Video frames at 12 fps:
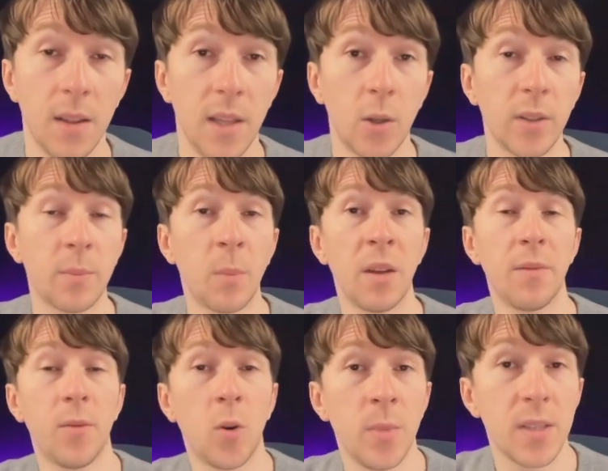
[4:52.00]
Now that my
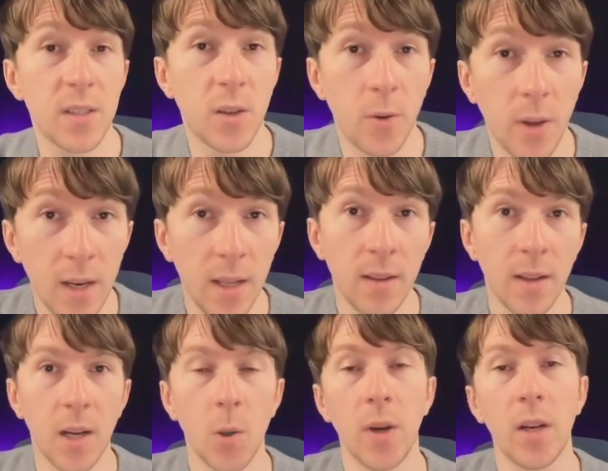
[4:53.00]
form is created,
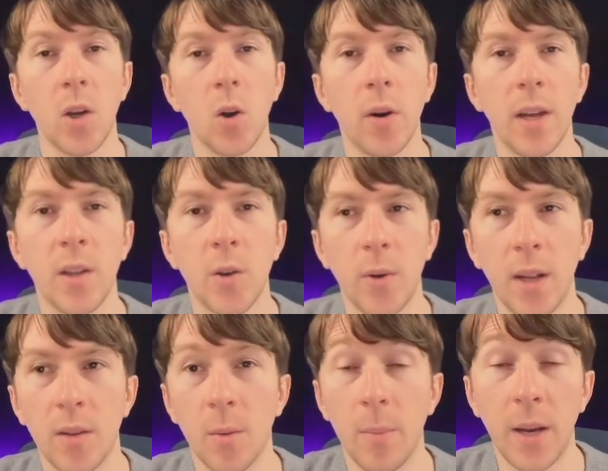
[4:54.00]
I will go and
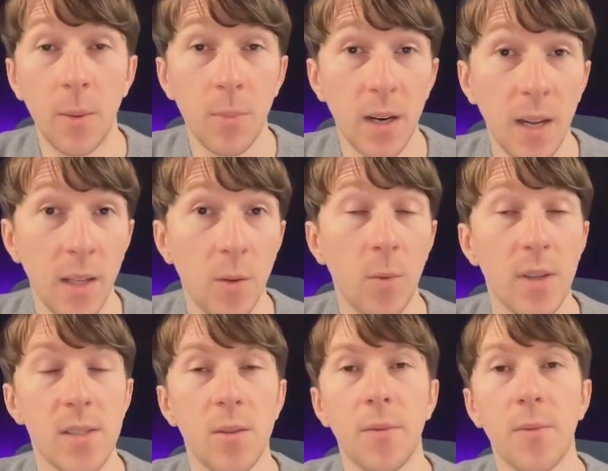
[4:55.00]
create the pipeline
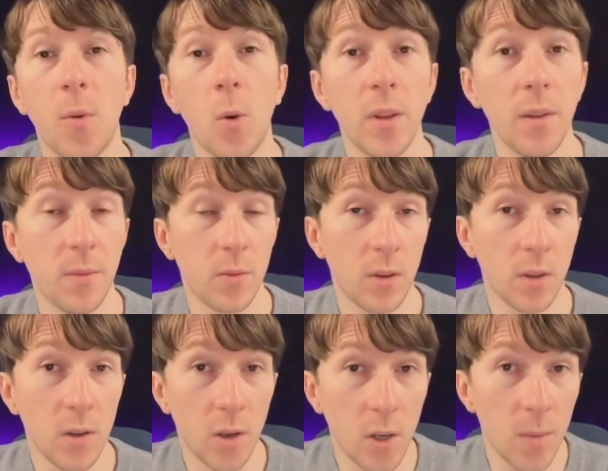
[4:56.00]
with the 4 different
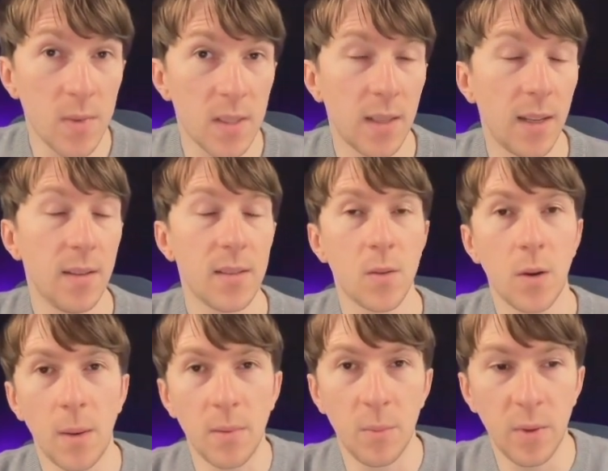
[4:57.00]
columns that I
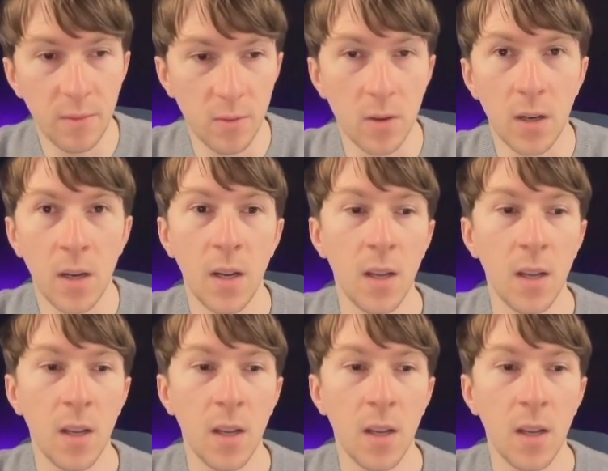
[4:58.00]
described before.